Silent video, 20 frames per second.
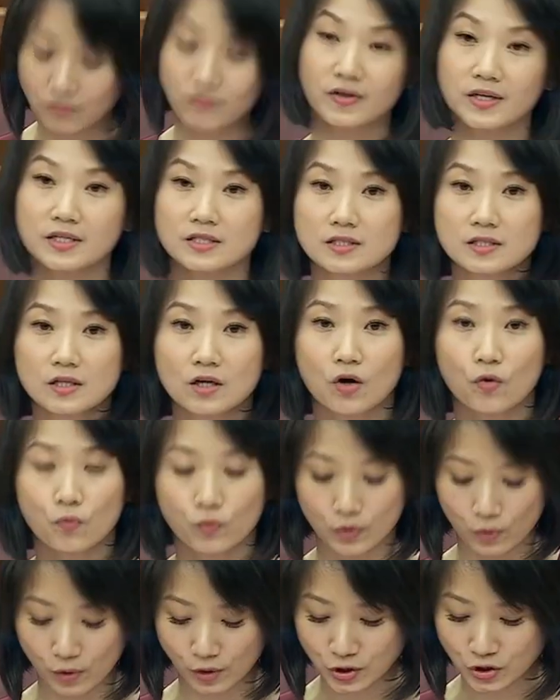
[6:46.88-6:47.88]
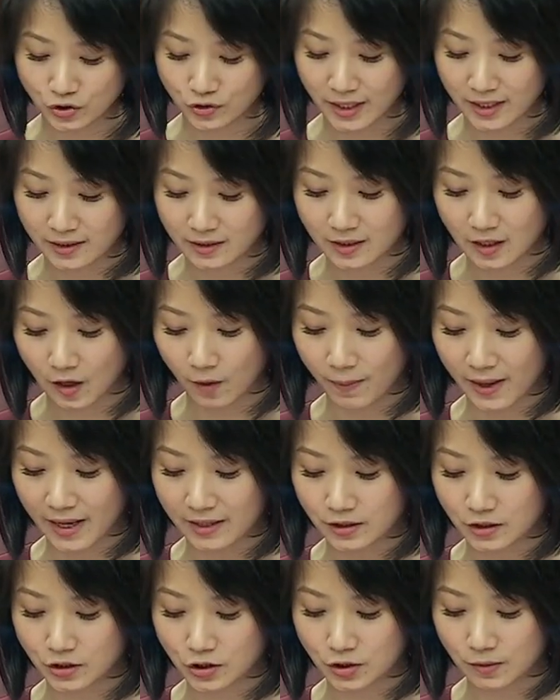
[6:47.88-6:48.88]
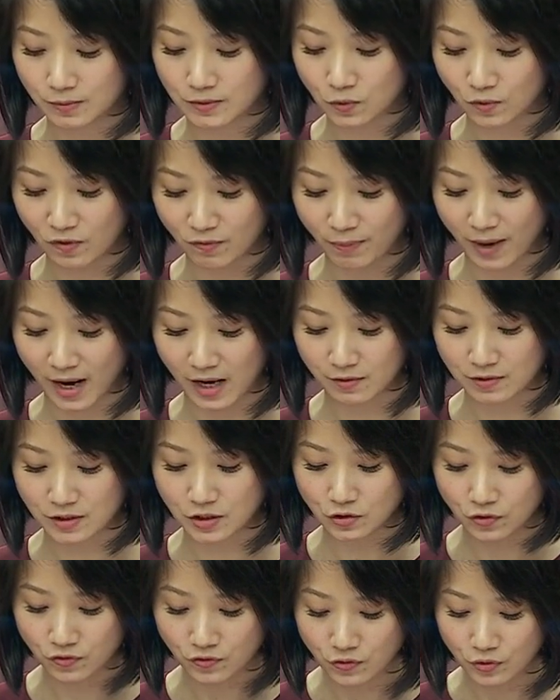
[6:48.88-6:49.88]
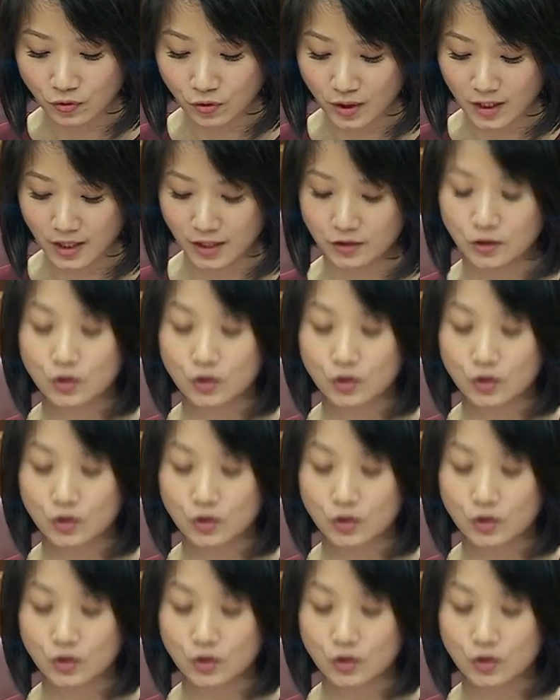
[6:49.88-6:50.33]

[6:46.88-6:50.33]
First, we will strengthen our partnerships with parents through